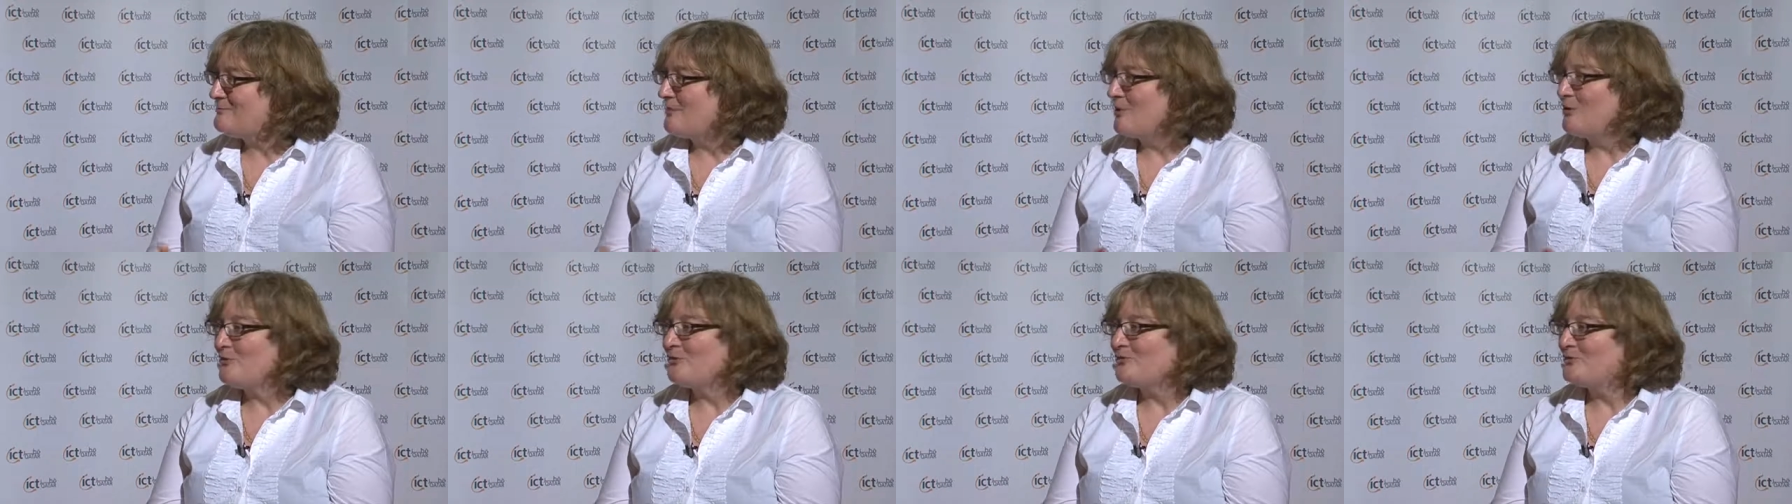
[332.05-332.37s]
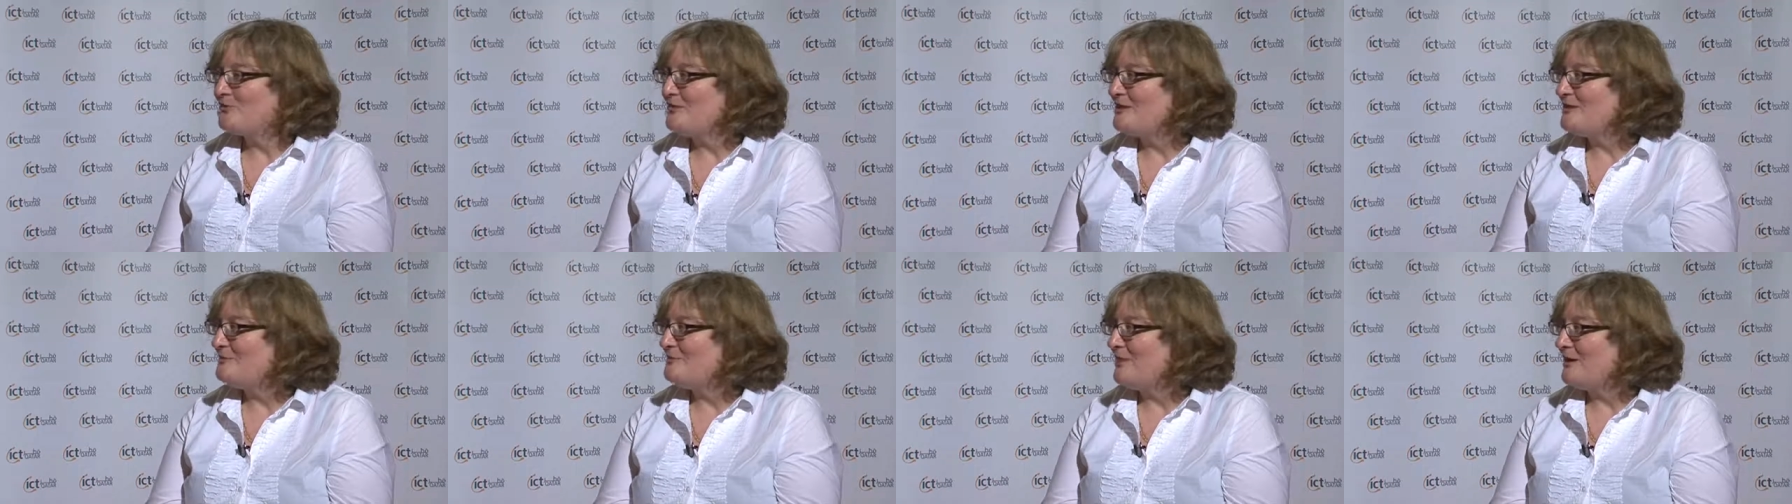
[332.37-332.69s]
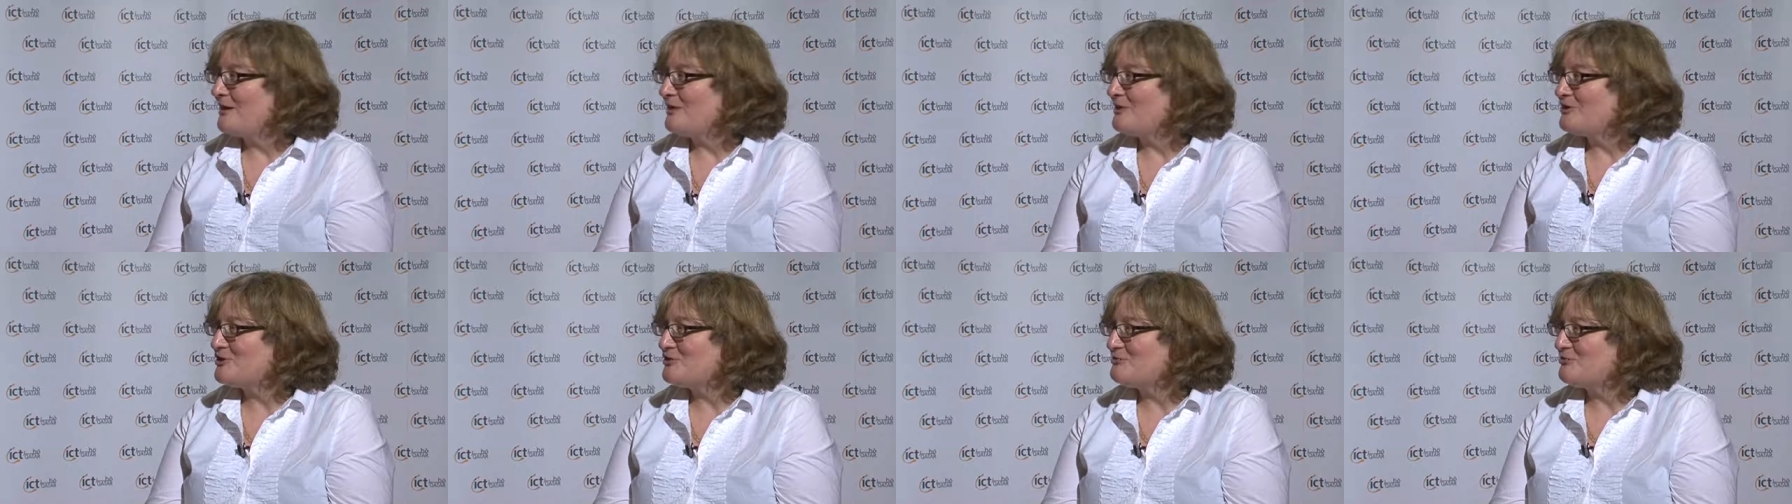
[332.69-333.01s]
both need
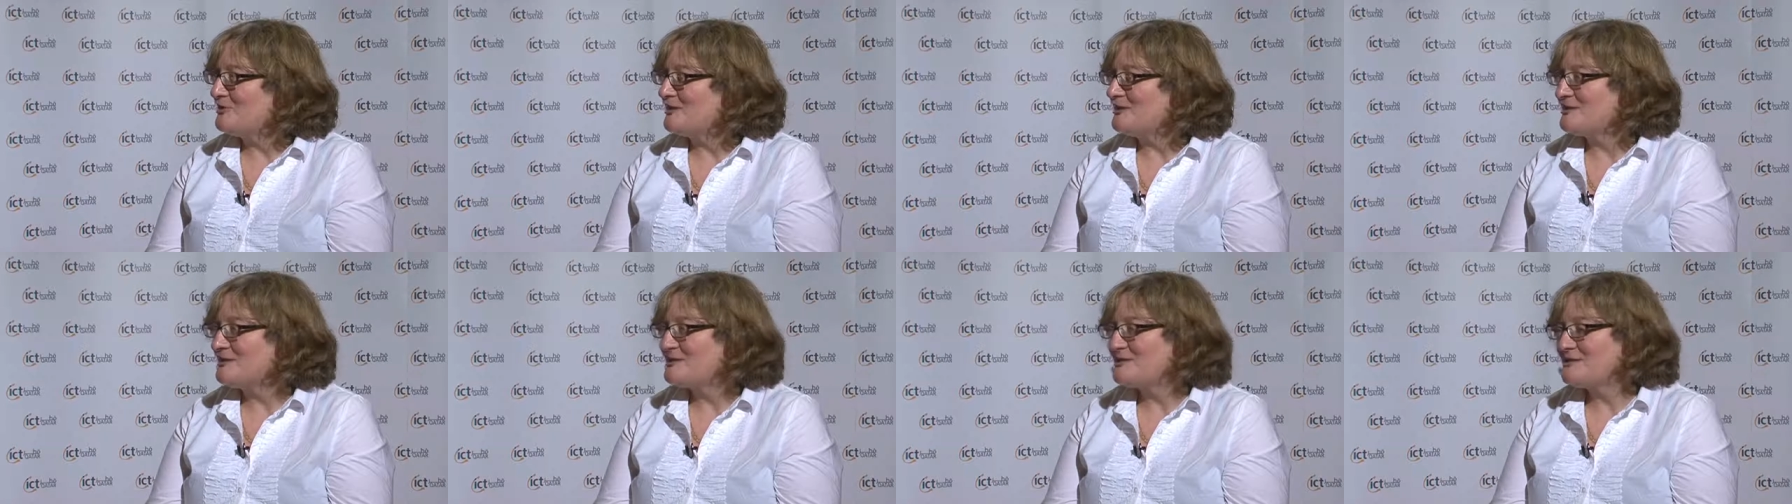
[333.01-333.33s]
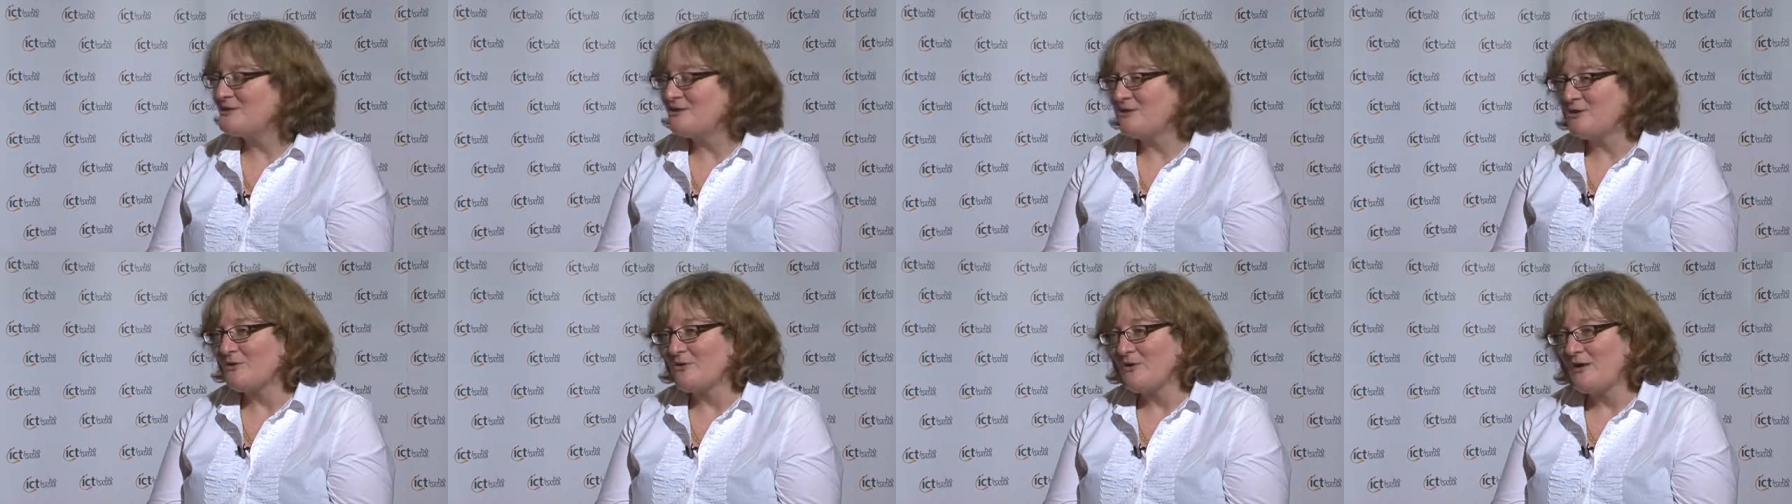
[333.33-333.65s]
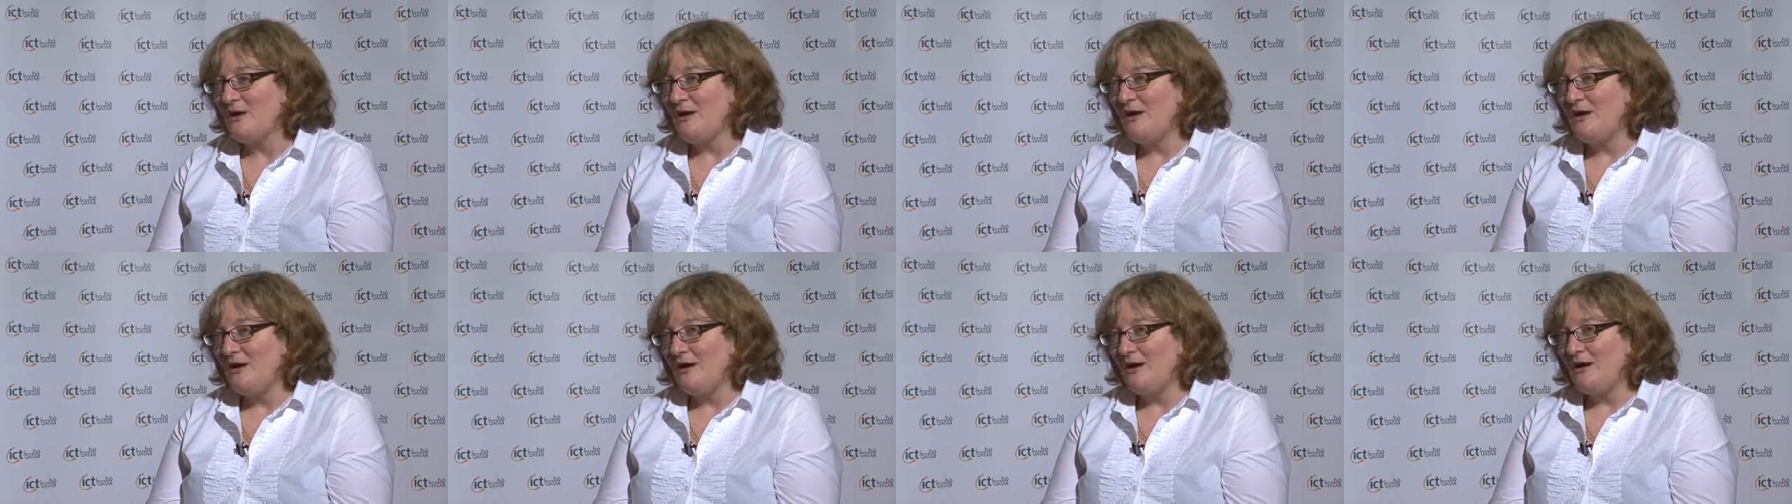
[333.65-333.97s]
management. So